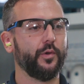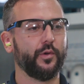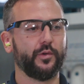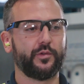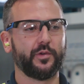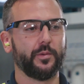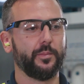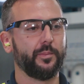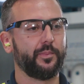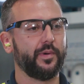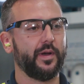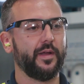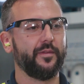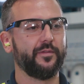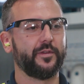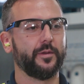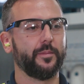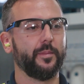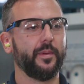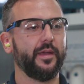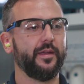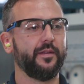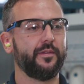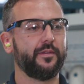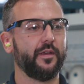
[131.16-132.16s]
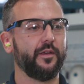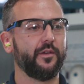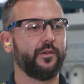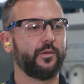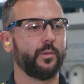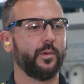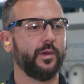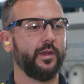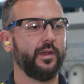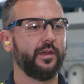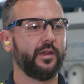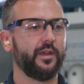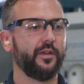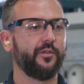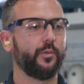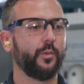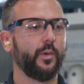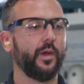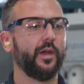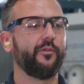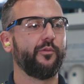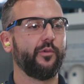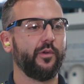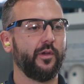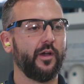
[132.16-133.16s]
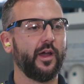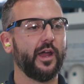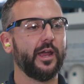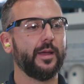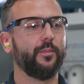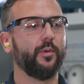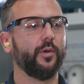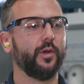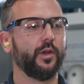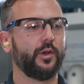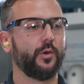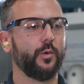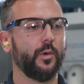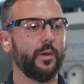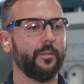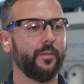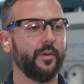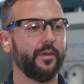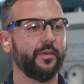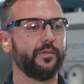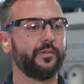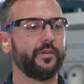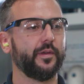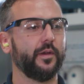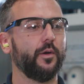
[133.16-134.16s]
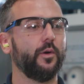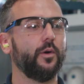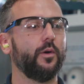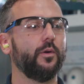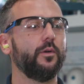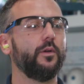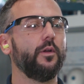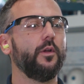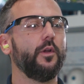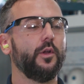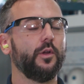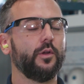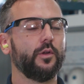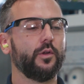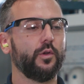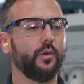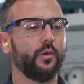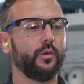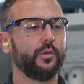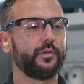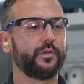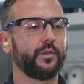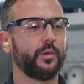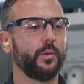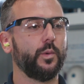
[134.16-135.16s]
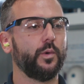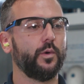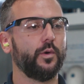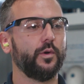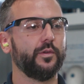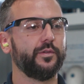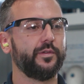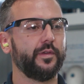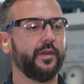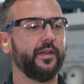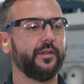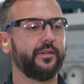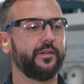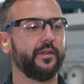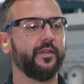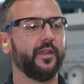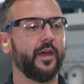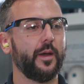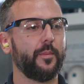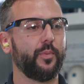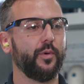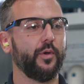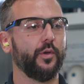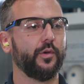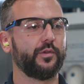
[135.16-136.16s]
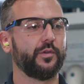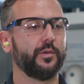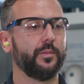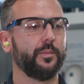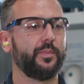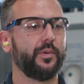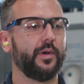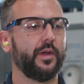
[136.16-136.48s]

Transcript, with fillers: production plan to meet each week. If we have reliable equipment it all goes towards hitting that production